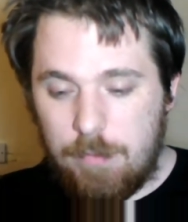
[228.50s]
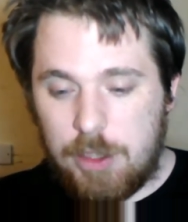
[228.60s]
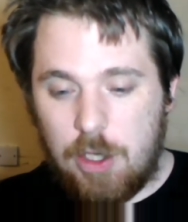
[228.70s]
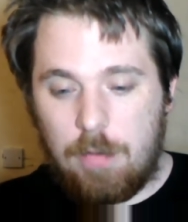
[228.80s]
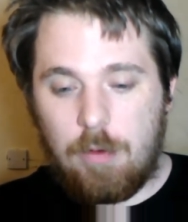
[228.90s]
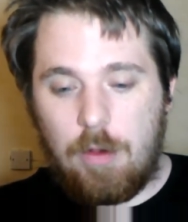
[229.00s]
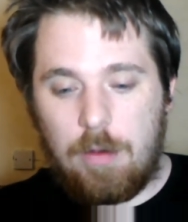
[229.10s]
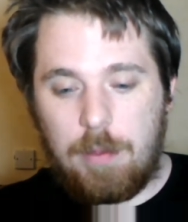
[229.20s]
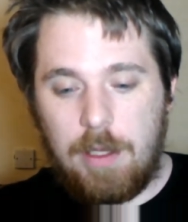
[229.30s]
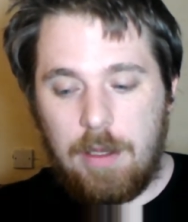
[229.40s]
from the top
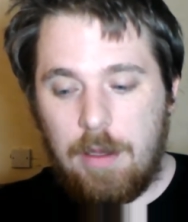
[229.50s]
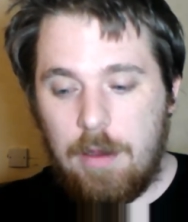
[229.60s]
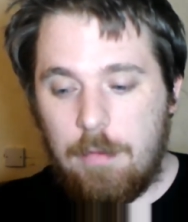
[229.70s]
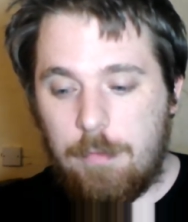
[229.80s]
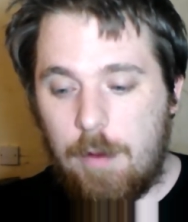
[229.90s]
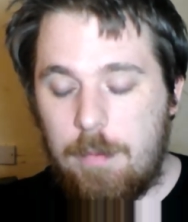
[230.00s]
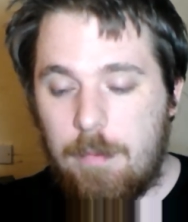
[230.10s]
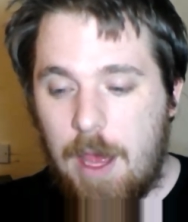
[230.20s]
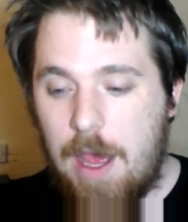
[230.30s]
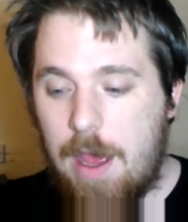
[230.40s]
rope
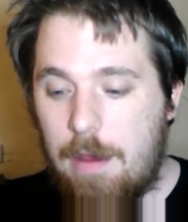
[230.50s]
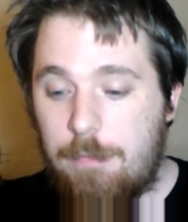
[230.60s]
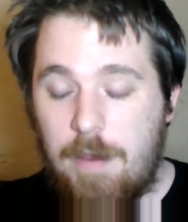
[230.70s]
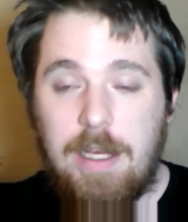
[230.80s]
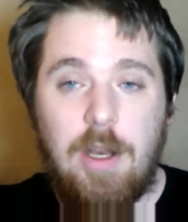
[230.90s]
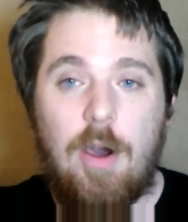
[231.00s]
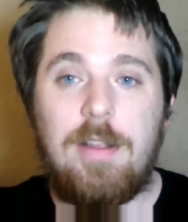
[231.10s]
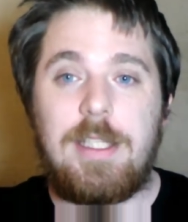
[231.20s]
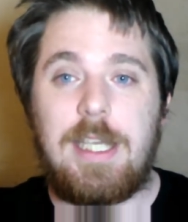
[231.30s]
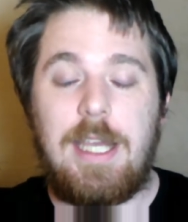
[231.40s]
from Finn
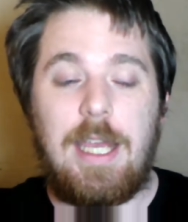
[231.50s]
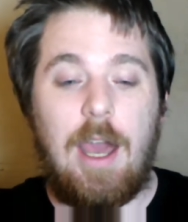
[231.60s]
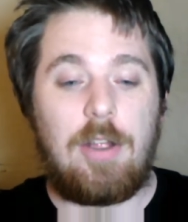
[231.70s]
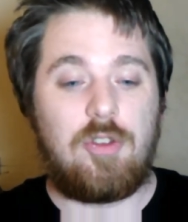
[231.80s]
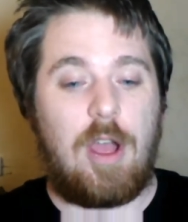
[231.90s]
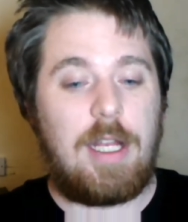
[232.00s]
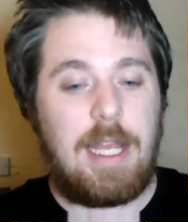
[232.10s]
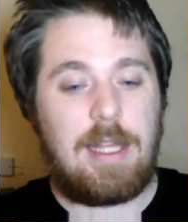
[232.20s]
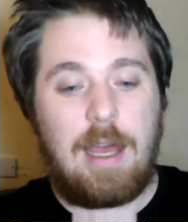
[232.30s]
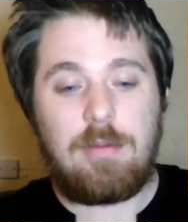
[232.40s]
onto
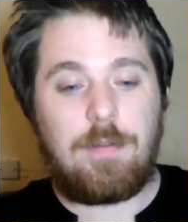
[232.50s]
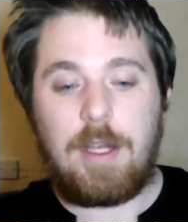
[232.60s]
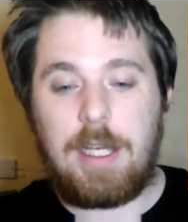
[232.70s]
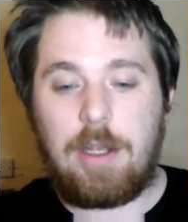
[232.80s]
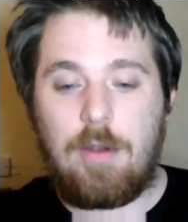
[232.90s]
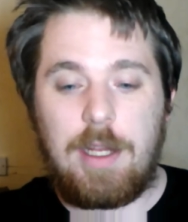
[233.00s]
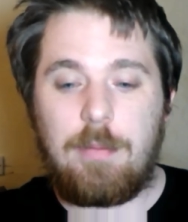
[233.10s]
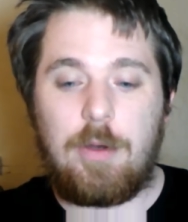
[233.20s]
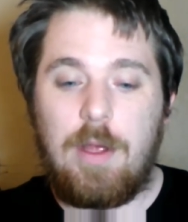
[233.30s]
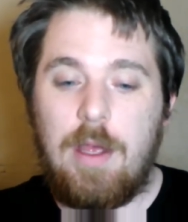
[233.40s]
Andrade. That was fucking
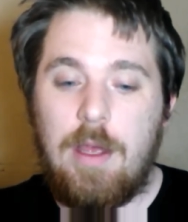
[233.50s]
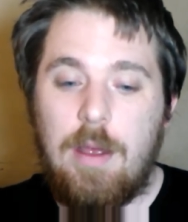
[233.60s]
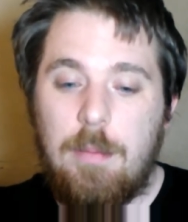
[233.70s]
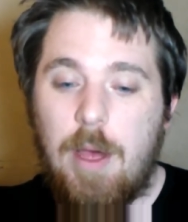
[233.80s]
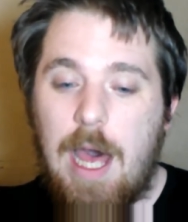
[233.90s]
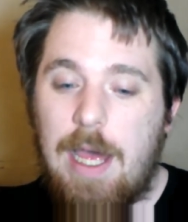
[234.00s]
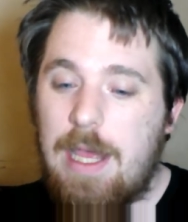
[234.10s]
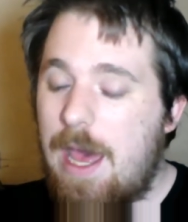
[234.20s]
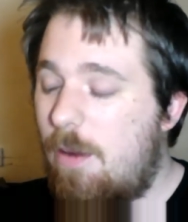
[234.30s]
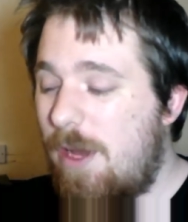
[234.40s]
incredible.
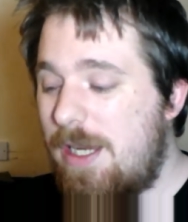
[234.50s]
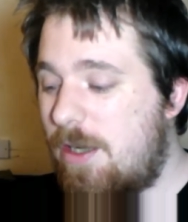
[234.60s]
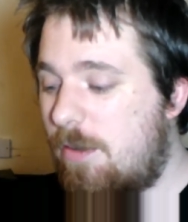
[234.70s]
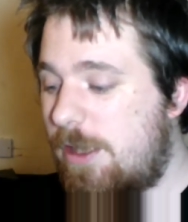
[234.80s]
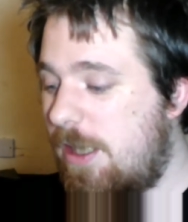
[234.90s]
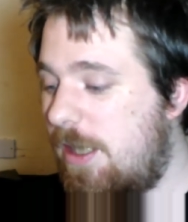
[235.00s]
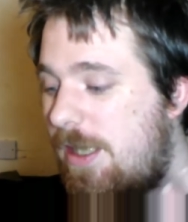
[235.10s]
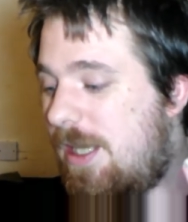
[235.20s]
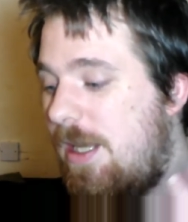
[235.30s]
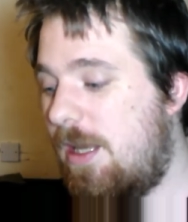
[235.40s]
But we ended up
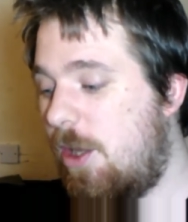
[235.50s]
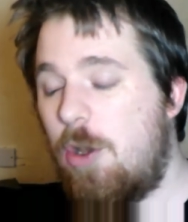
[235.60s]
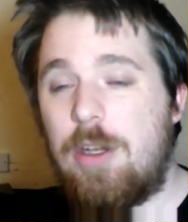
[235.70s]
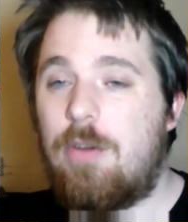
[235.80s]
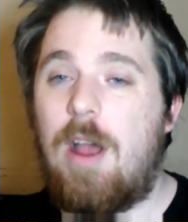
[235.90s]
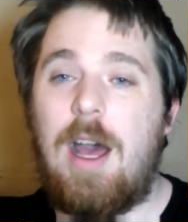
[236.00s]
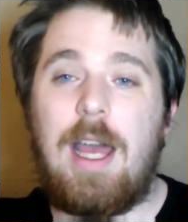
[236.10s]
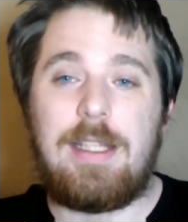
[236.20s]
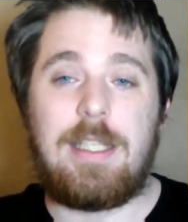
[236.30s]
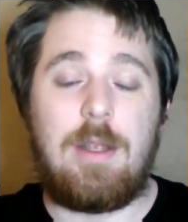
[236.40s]
seeing the coup de
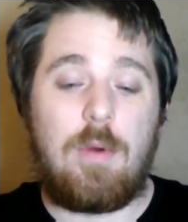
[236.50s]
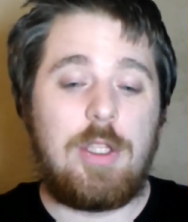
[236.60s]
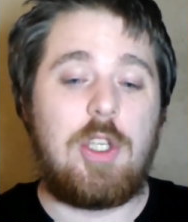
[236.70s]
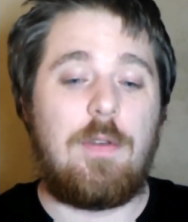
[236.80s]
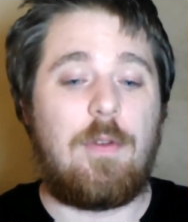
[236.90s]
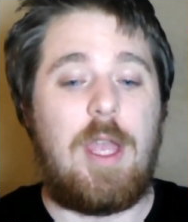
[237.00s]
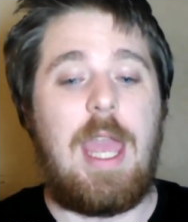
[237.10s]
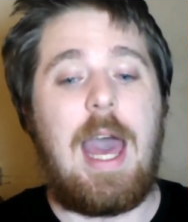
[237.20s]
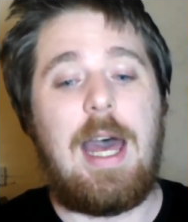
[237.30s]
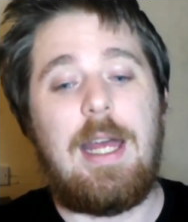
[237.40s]
grace into the
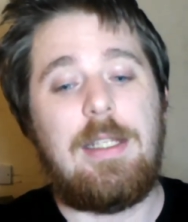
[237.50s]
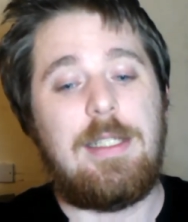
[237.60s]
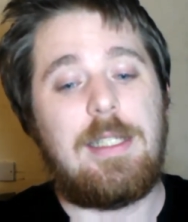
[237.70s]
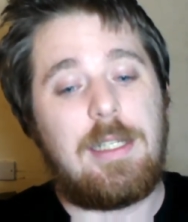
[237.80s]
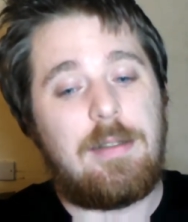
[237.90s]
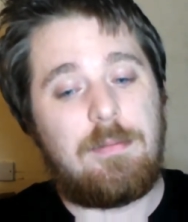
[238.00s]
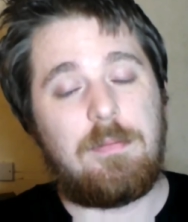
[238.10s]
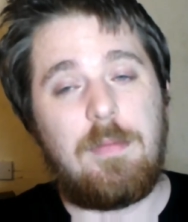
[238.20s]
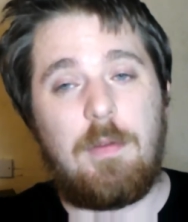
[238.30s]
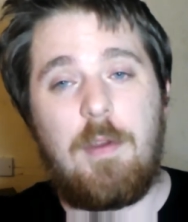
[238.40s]
1-2-3, and
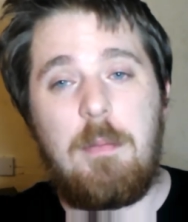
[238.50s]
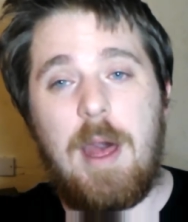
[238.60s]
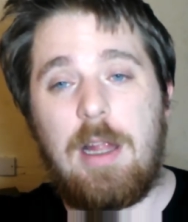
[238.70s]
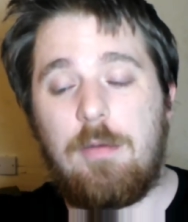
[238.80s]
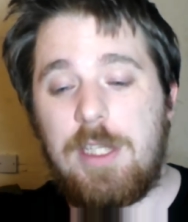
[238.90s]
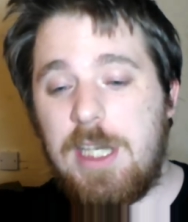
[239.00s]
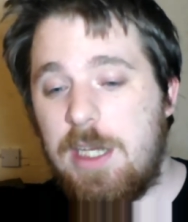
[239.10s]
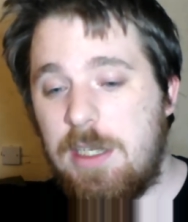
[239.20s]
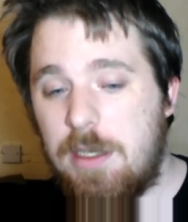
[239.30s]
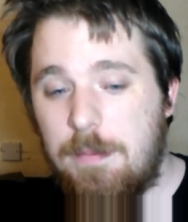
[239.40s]
Finn Balor
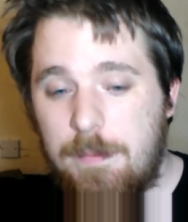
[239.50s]
retained.